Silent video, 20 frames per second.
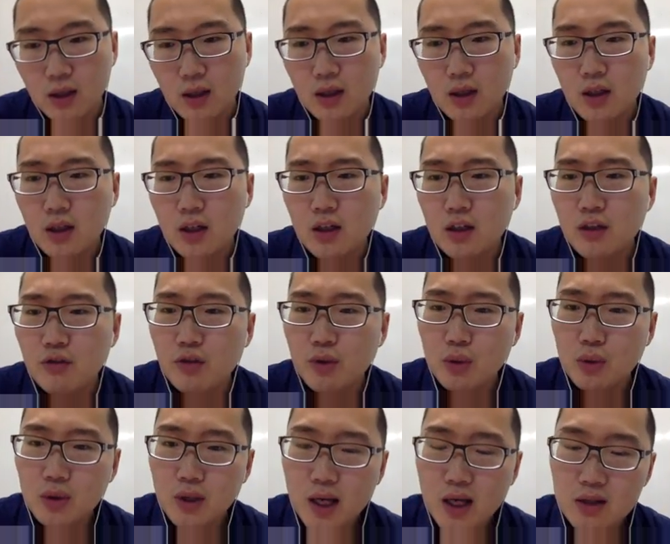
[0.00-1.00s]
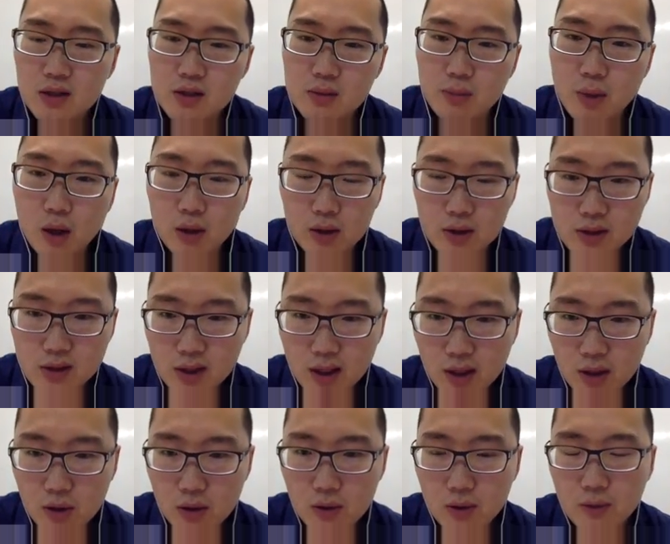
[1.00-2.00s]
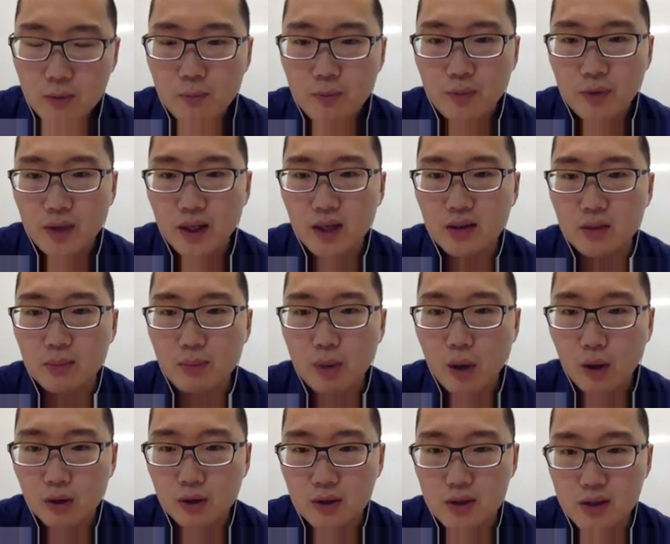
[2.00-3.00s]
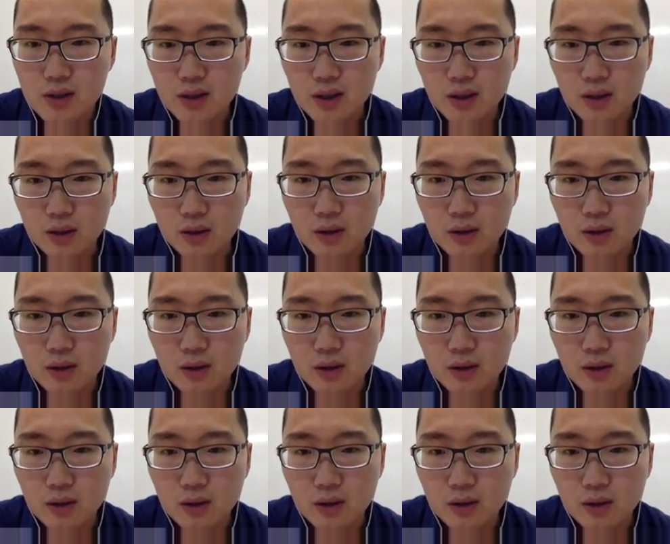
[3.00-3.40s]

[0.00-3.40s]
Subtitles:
If you look at a smaller scale, at the powder scale,